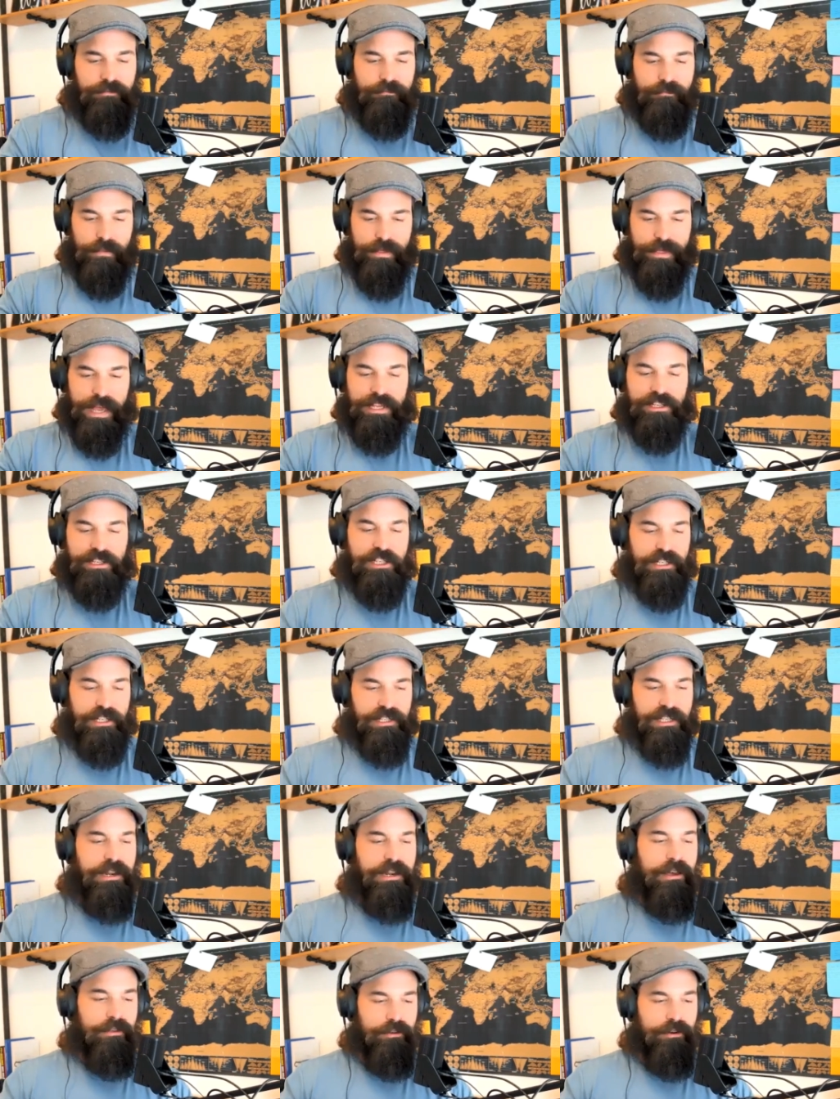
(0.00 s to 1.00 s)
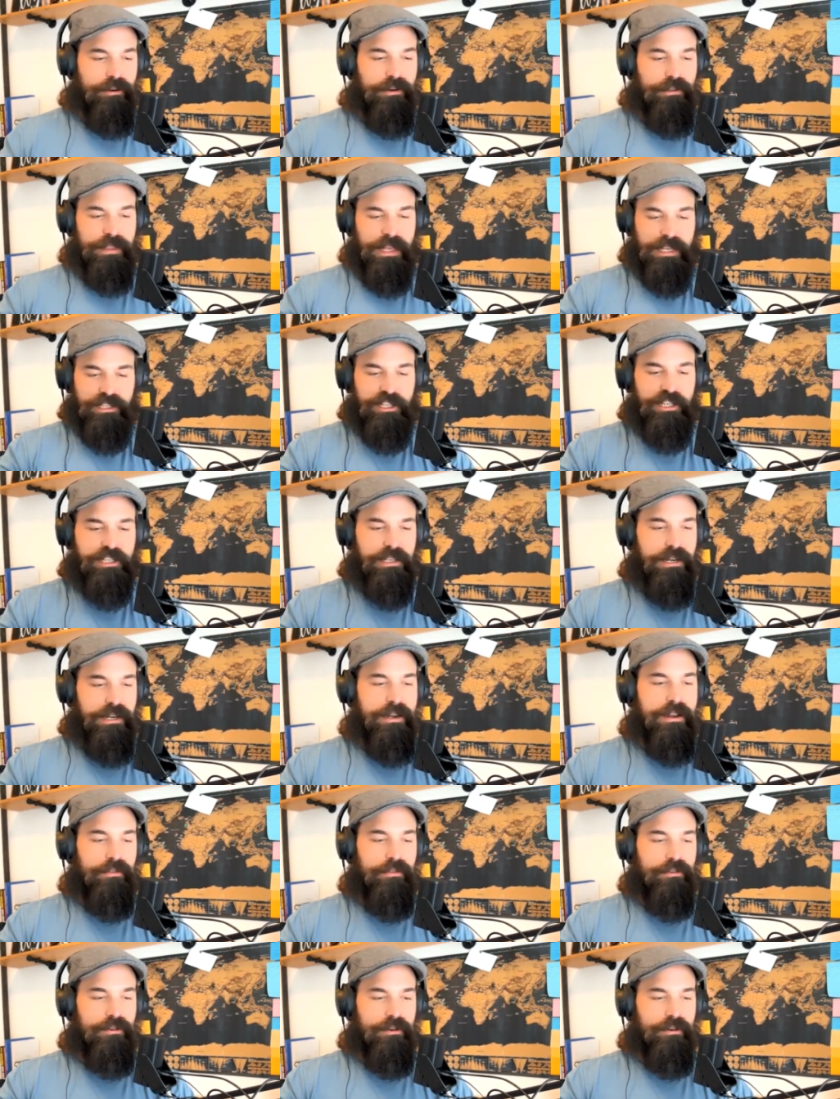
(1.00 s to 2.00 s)
that's just another that's just
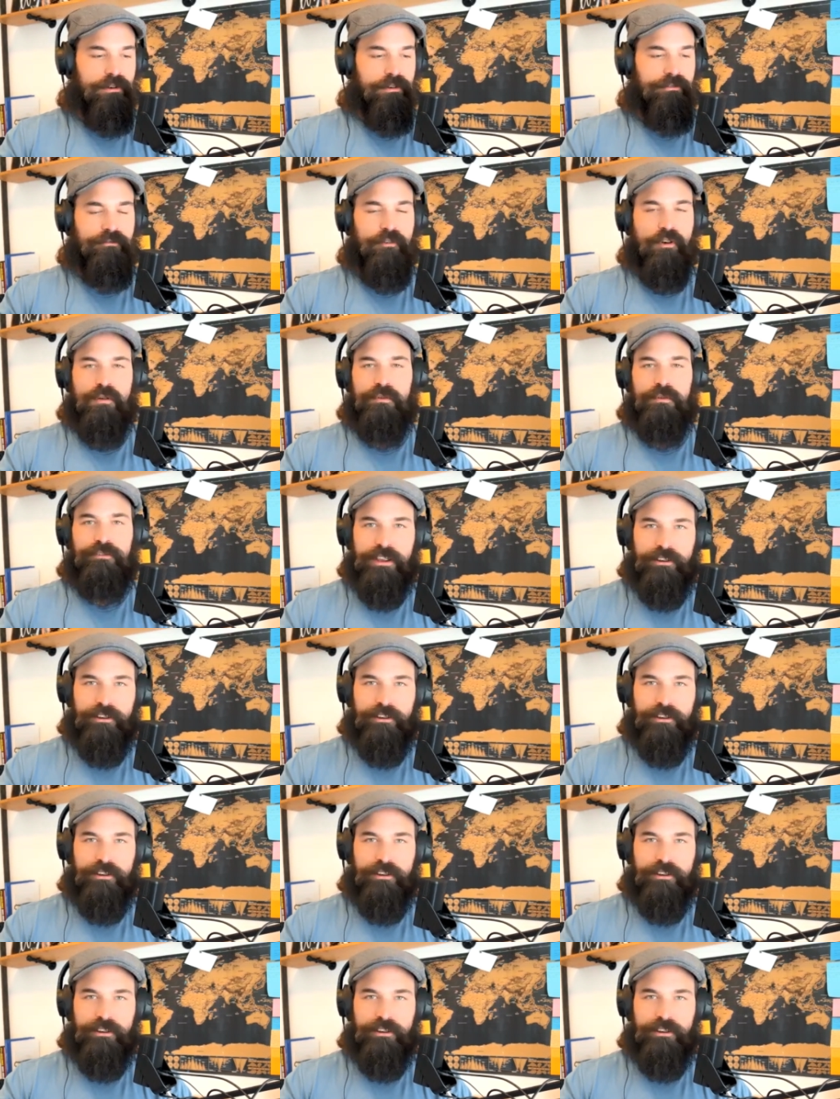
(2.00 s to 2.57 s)
another form of